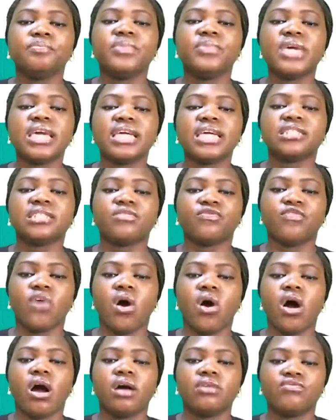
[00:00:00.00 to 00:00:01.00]
B is
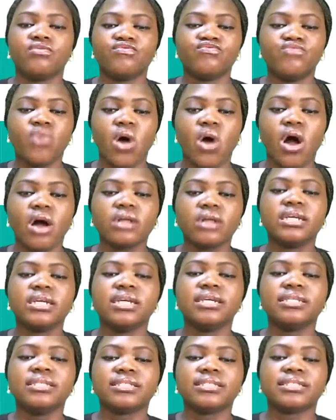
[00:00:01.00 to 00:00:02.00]
4, wrong.
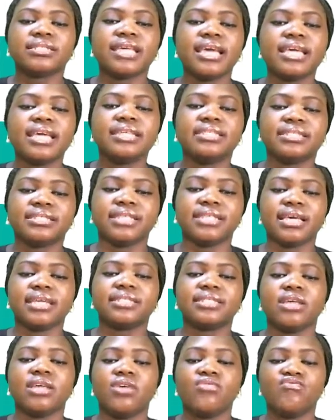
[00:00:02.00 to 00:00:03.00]
C is
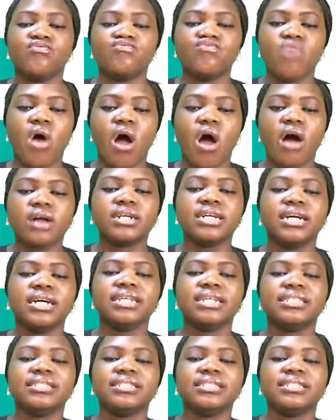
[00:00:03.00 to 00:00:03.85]
6, wrong.